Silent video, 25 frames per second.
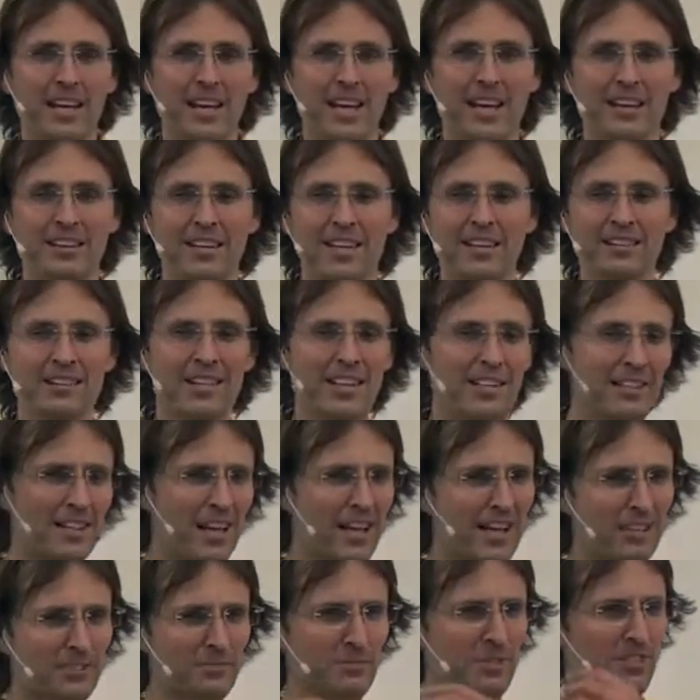and they then
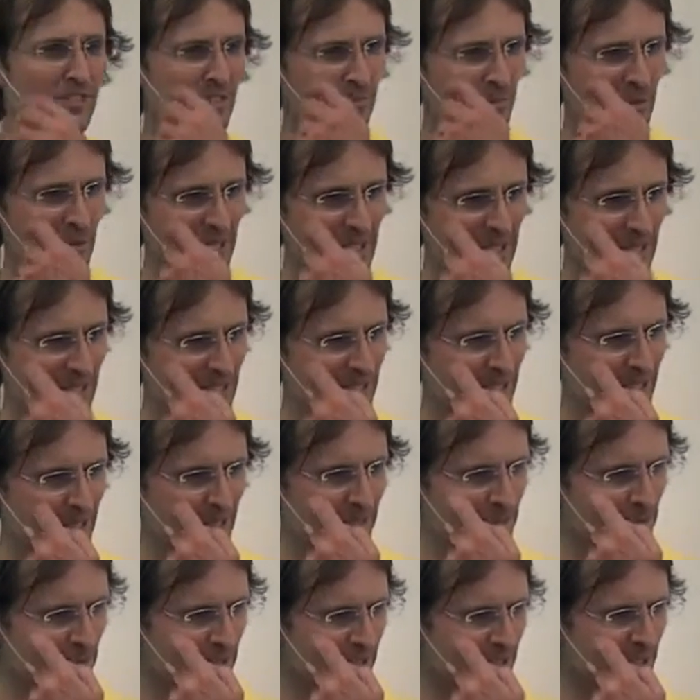asked me some questions
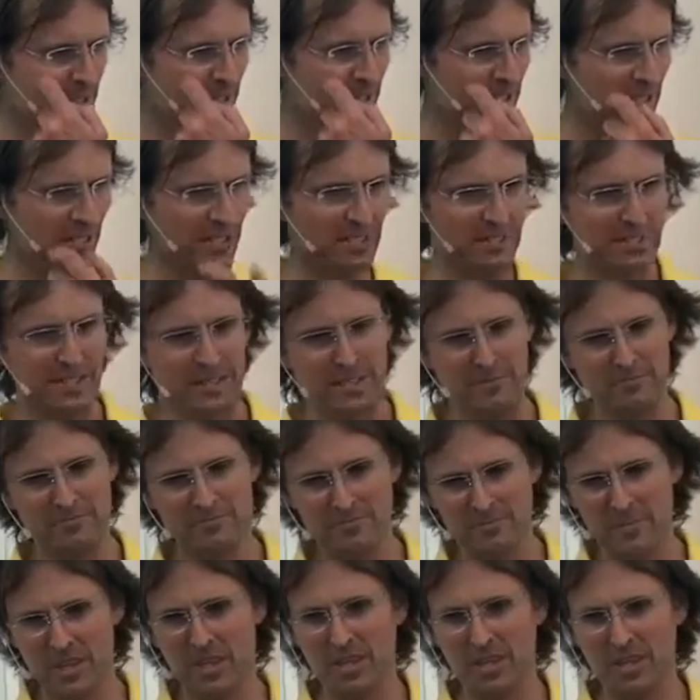afterwards and said, um,